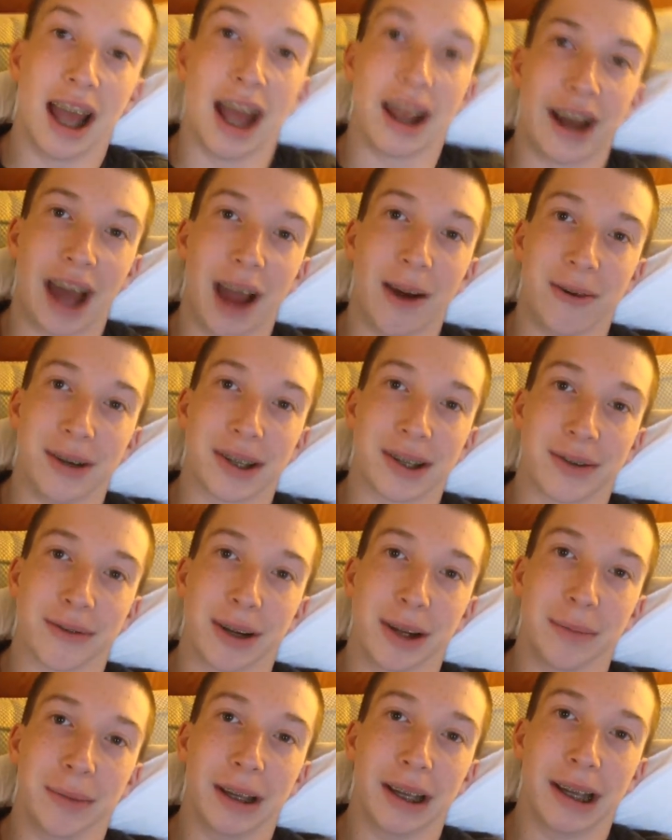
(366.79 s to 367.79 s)
And I was
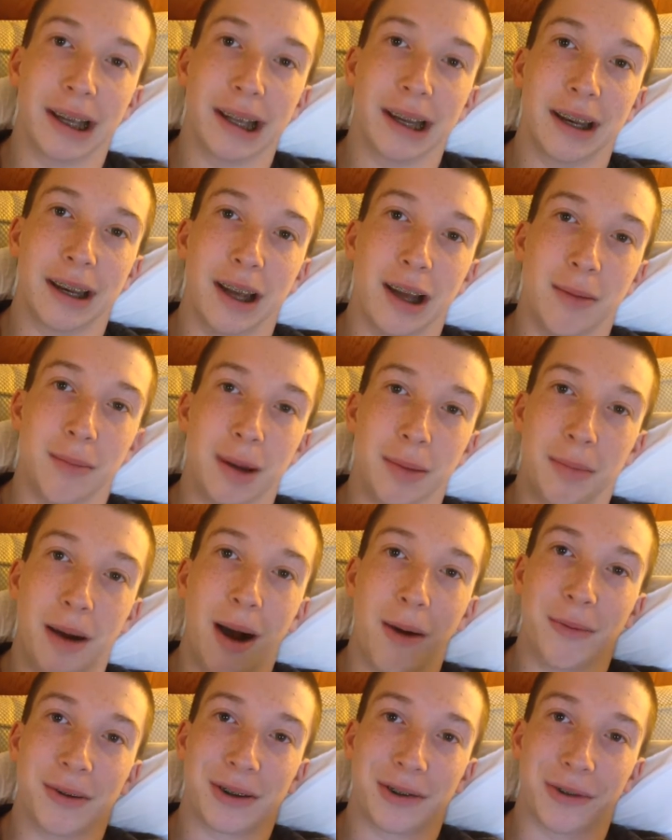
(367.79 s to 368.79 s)
screaming, and my
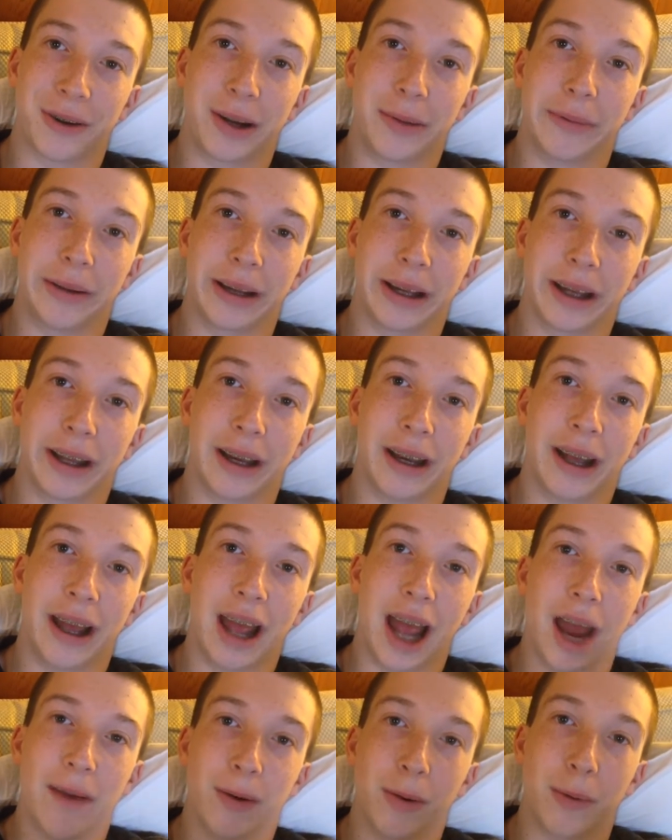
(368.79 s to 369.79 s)
mom was screaming, and
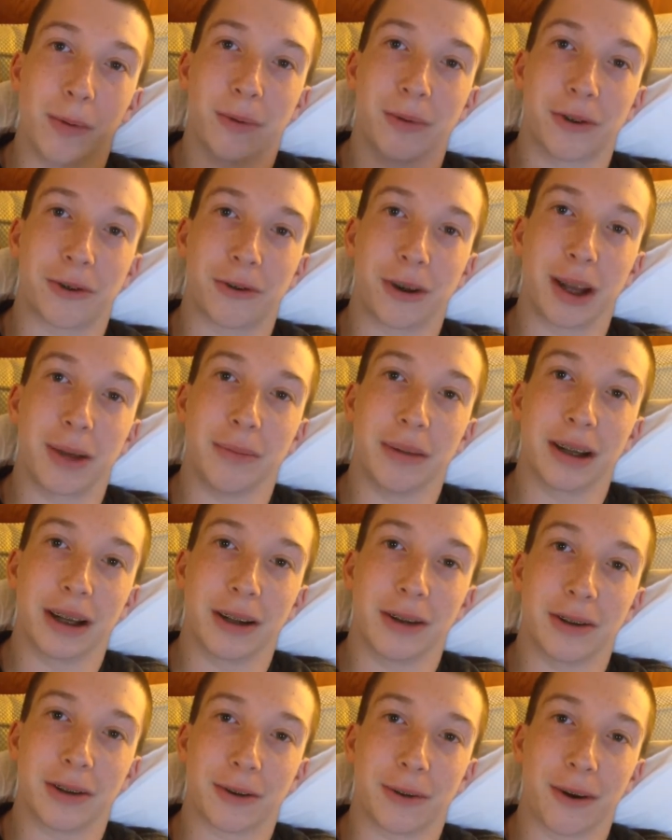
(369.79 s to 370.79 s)
everyone was screaming,
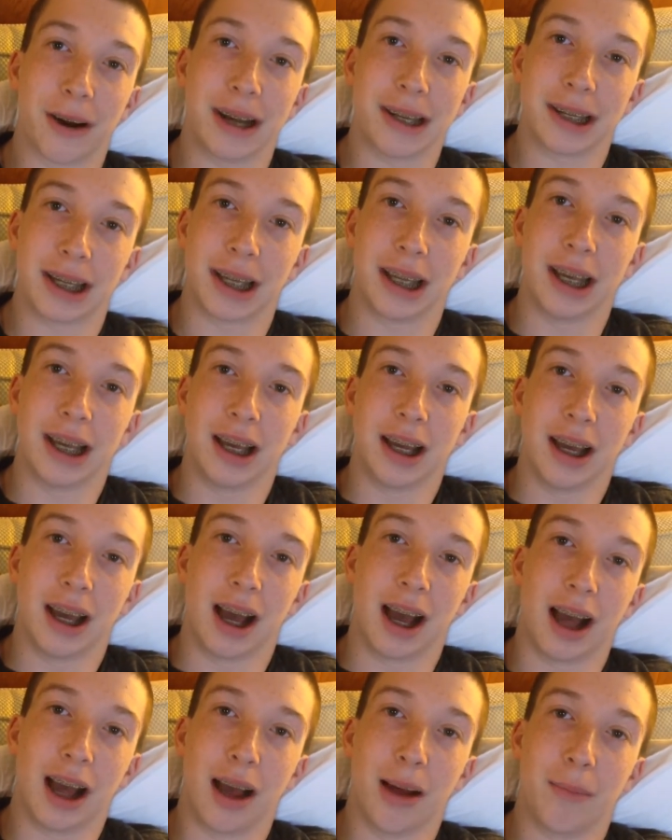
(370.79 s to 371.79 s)
and it was crazy.
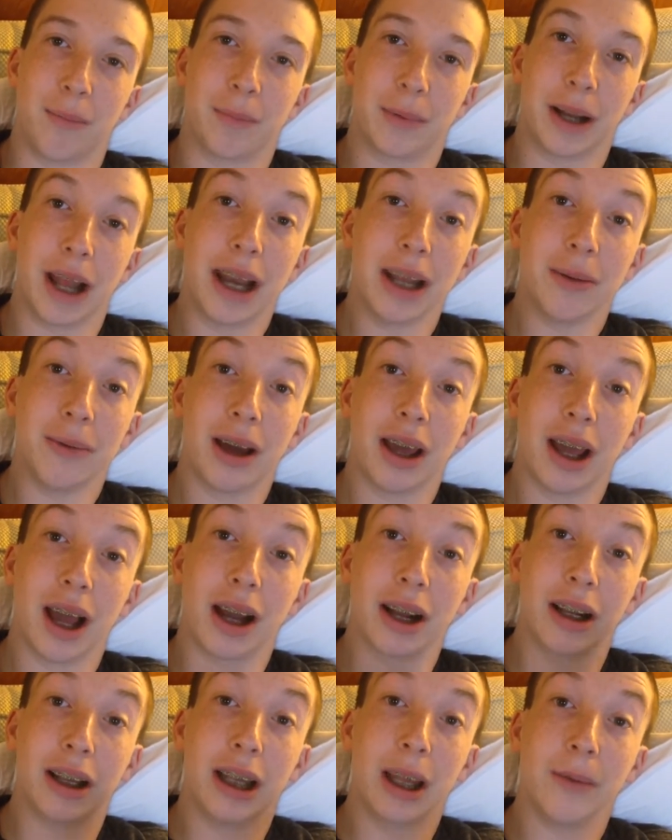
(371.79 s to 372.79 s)
But anyway, I'm
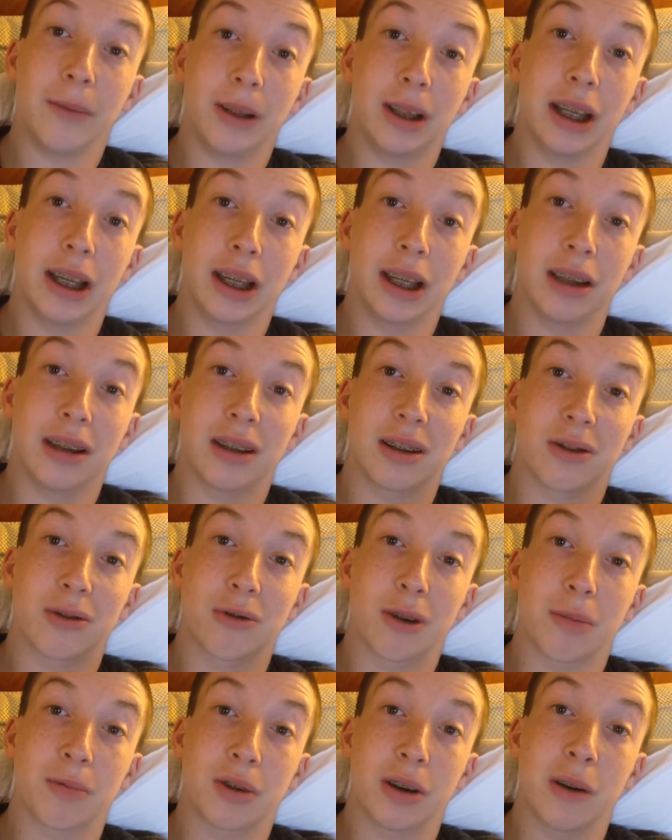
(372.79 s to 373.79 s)
going to leave a link in the
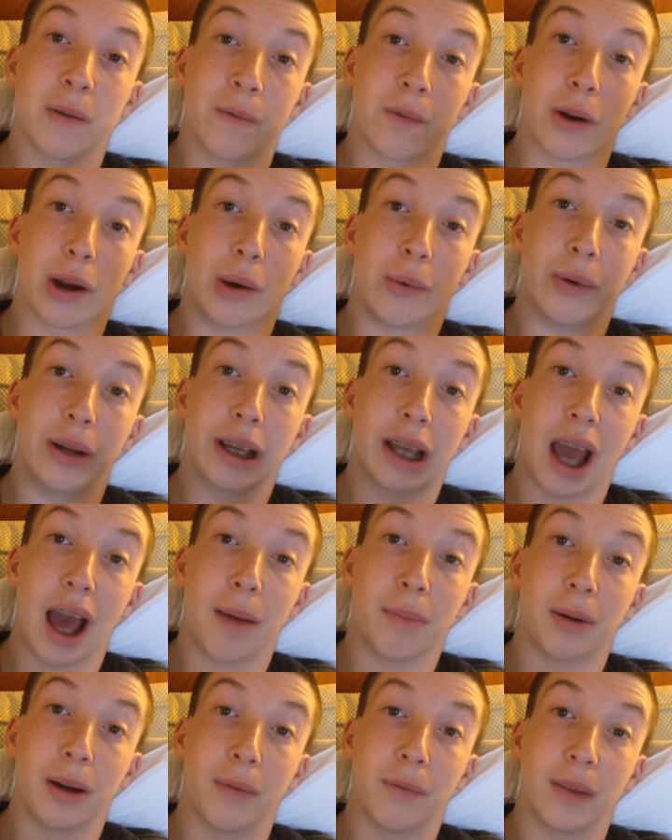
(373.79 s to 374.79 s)
description for a
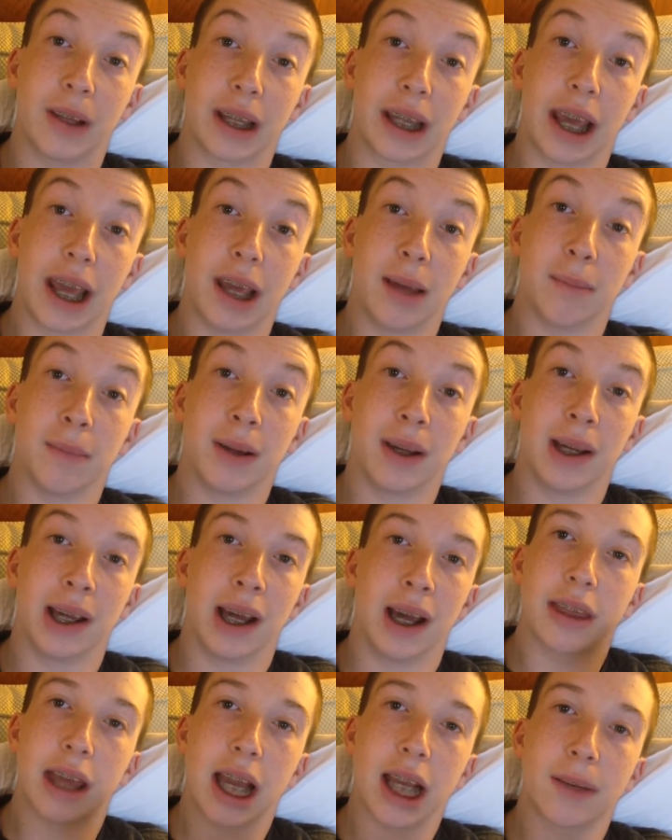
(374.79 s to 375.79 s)
recap of the game.
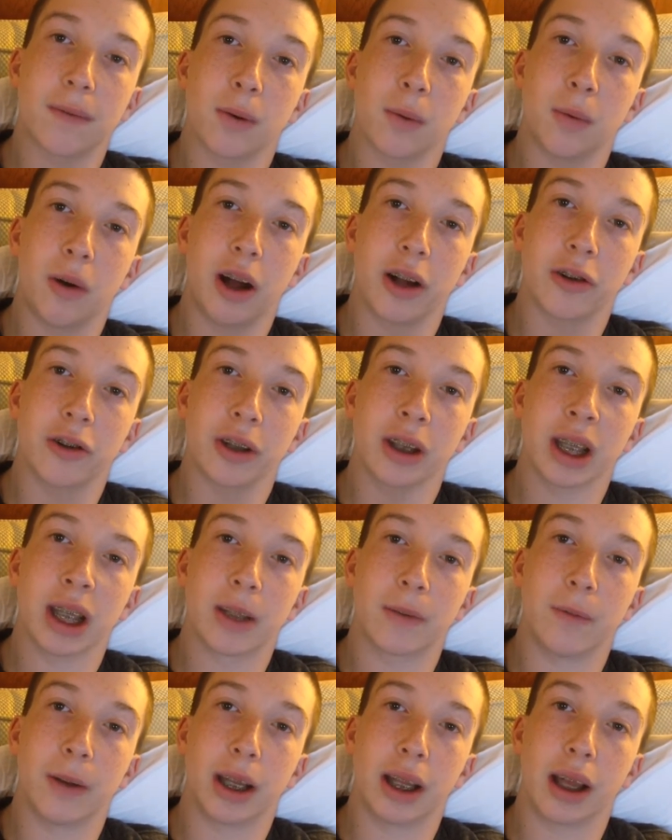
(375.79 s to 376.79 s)
Thanks for watching
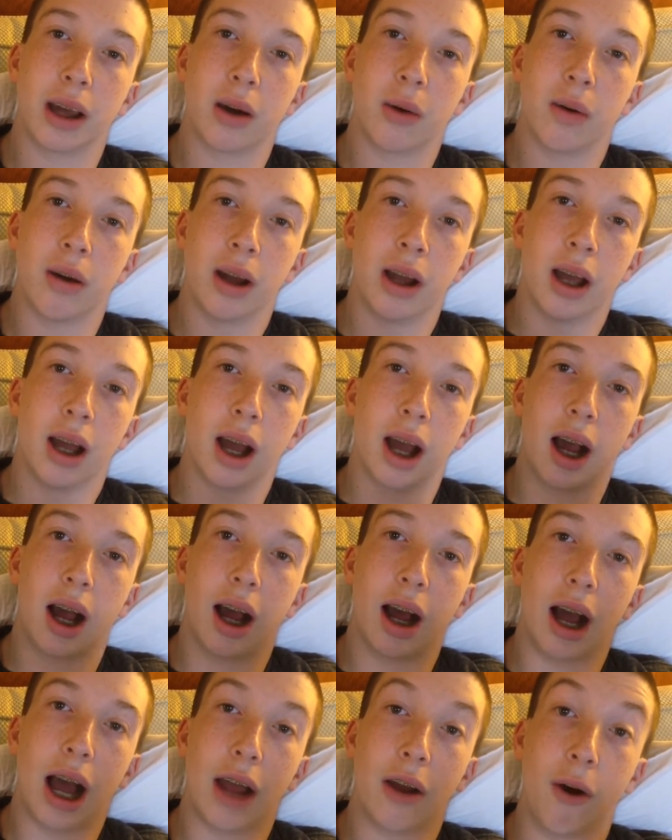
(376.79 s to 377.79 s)
this video.
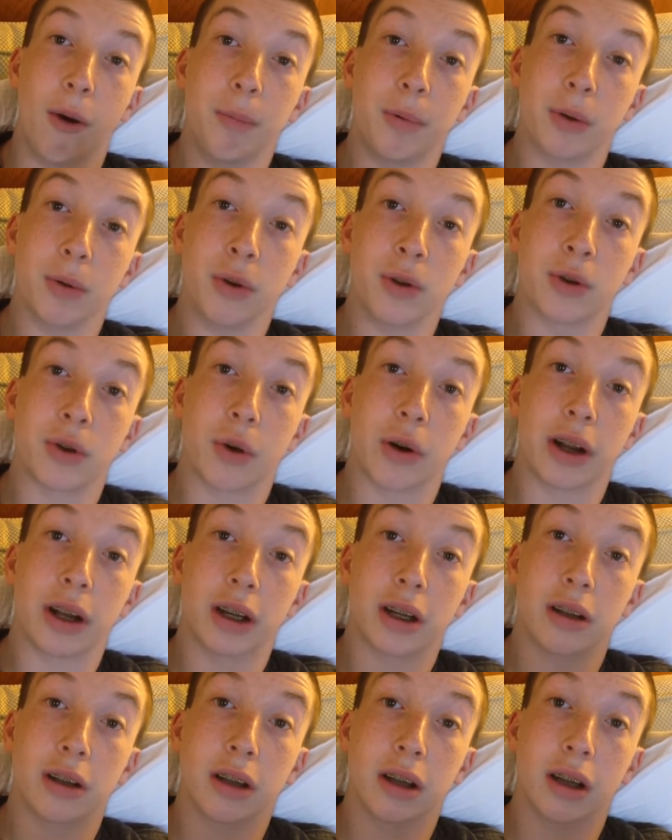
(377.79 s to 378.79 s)
I hope you enjoyed it.